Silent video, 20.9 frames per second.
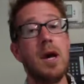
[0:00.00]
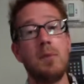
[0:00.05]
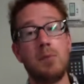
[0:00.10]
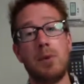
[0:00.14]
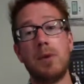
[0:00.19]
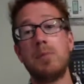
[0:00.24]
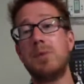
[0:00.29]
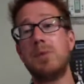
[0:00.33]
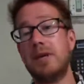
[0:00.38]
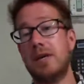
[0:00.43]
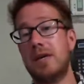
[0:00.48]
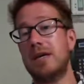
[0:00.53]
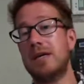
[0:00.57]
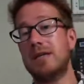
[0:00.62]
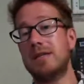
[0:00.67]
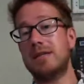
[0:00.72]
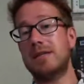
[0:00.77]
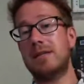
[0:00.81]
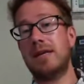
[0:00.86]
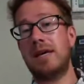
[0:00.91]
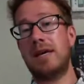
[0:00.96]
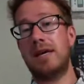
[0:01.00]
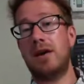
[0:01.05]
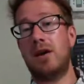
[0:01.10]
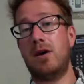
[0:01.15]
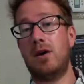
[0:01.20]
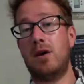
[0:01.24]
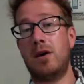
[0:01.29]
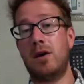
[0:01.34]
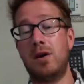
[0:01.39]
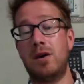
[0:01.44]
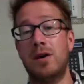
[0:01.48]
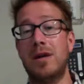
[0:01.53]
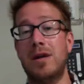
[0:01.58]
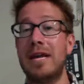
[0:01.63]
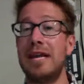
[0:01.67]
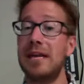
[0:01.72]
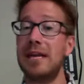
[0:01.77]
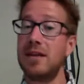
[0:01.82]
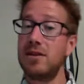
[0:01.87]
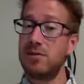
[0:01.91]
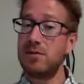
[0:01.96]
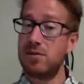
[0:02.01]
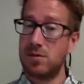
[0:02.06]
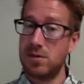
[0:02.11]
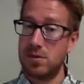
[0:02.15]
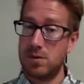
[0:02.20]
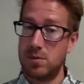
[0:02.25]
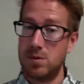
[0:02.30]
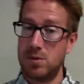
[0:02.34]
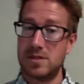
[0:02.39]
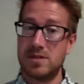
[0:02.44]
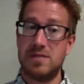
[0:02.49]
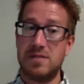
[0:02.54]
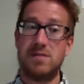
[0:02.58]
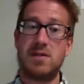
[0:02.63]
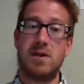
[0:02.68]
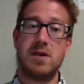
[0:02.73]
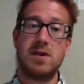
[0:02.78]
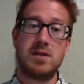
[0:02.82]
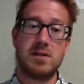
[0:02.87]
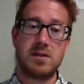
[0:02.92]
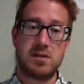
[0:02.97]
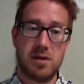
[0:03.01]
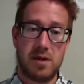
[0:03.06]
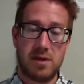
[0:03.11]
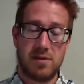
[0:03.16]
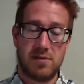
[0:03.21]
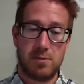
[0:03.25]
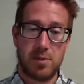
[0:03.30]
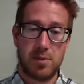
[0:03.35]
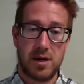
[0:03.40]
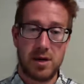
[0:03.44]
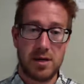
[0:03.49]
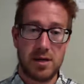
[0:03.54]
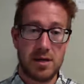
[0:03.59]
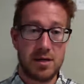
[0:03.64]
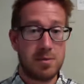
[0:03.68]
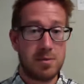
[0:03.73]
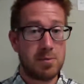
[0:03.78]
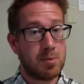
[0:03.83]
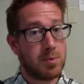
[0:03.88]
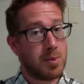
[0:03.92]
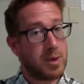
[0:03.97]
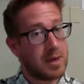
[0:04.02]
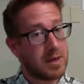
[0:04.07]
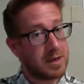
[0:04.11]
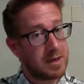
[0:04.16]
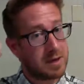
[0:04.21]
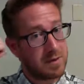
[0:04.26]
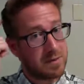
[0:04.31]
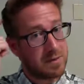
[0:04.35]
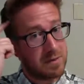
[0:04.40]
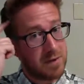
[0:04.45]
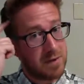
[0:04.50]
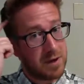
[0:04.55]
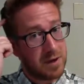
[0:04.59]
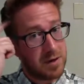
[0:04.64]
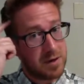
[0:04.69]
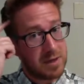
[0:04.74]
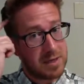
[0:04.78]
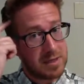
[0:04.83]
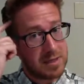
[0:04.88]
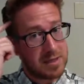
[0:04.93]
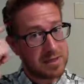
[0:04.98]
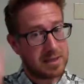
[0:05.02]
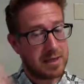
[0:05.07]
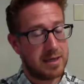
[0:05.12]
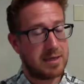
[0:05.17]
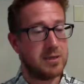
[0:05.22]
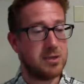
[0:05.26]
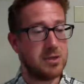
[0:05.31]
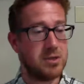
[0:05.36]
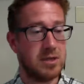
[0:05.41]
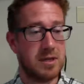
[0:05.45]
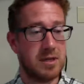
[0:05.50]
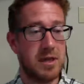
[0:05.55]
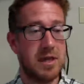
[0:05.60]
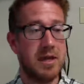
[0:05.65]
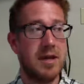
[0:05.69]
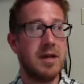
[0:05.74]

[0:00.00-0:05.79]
But because they are invertebrates and very soft bodied, but very intelligent,